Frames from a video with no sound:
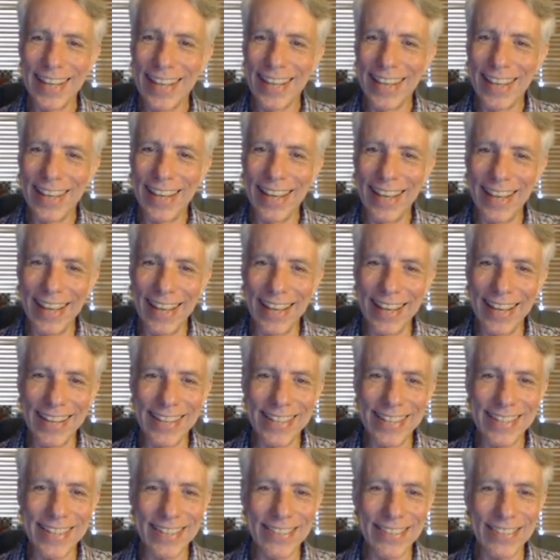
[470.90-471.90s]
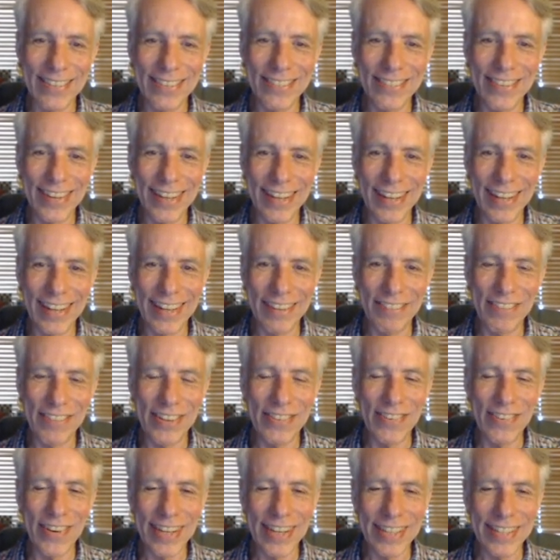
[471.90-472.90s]
Uh, so uh, if
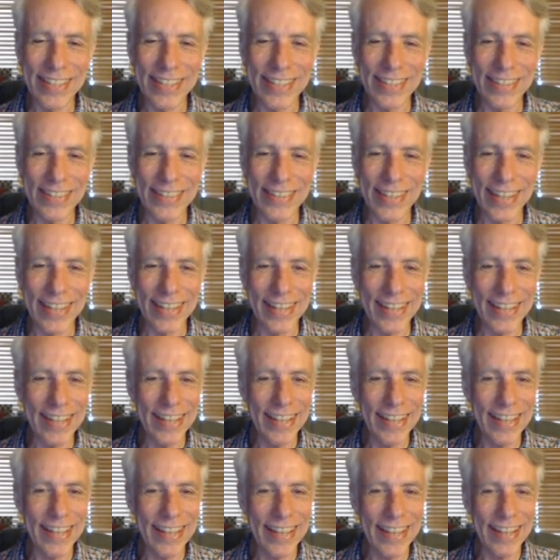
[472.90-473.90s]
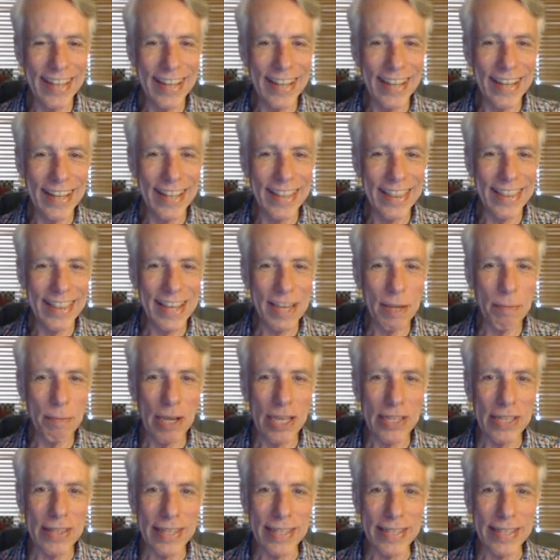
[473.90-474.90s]
you want to uh, think
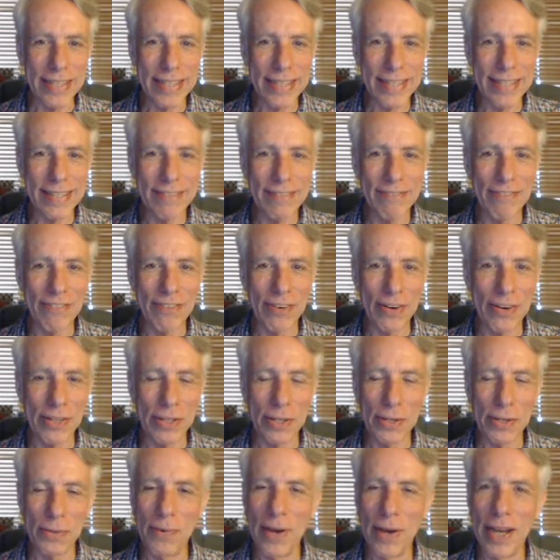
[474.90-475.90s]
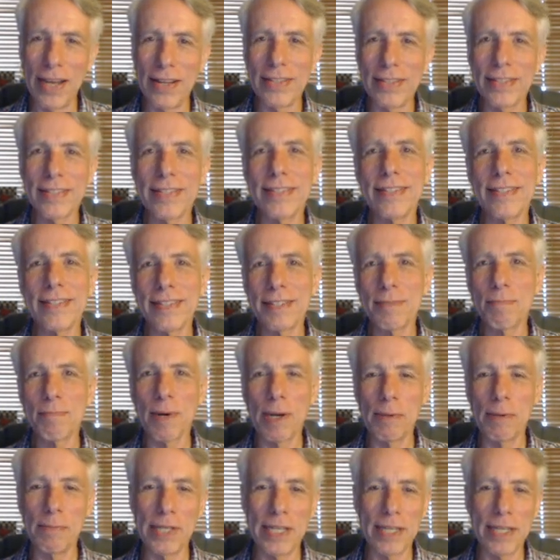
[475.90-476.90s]
about this for a little while, this is, this is
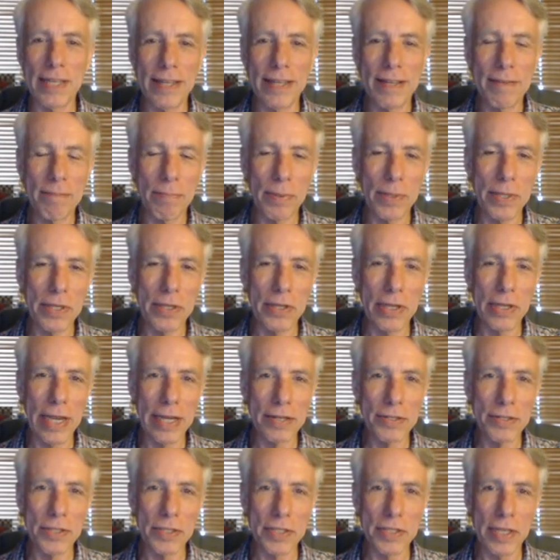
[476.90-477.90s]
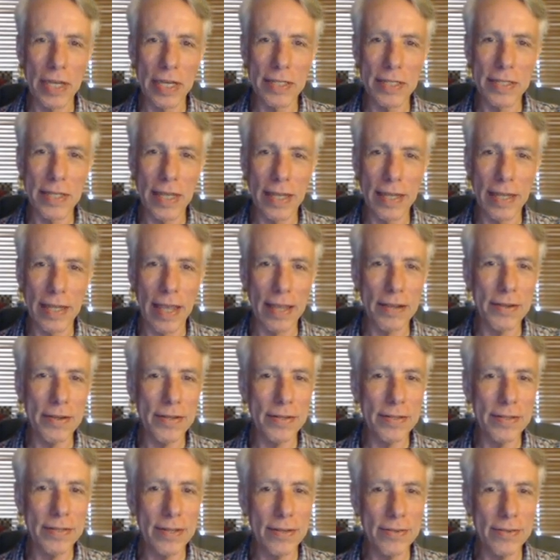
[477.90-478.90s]
probably a pretty good exercise. I, I
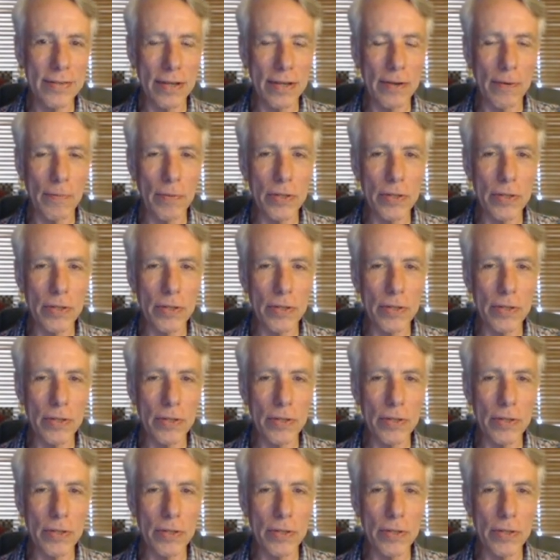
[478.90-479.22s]
don't know.